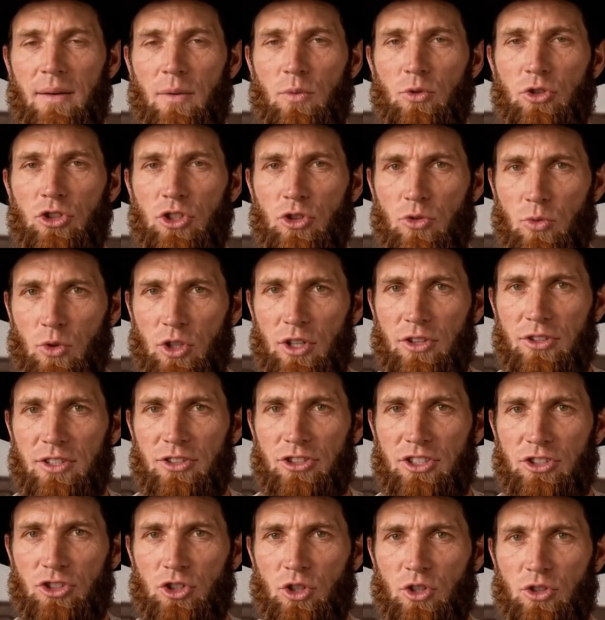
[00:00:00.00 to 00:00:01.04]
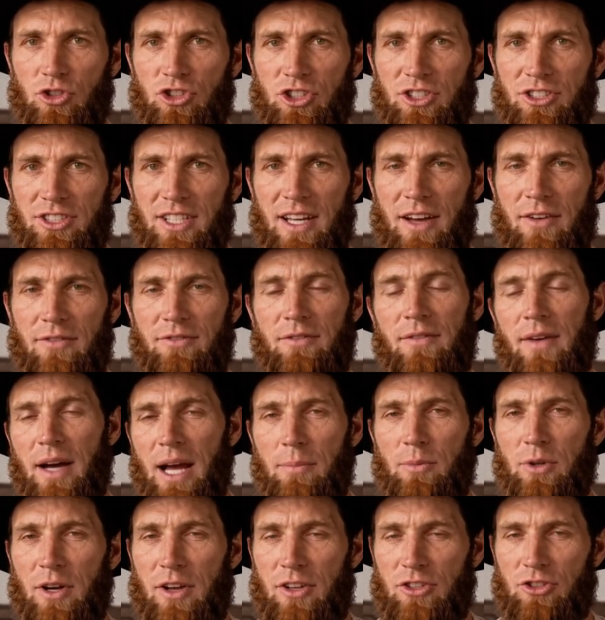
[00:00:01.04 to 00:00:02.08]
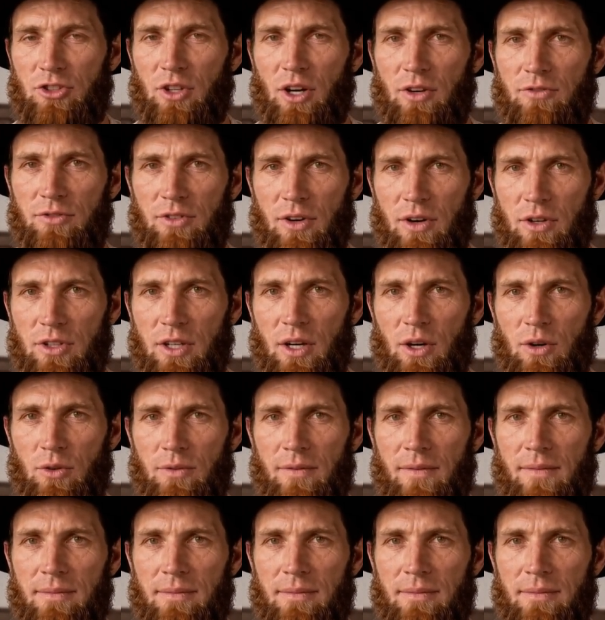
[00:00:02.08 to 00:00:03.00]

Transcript: which is where the detergent and fabric softener go.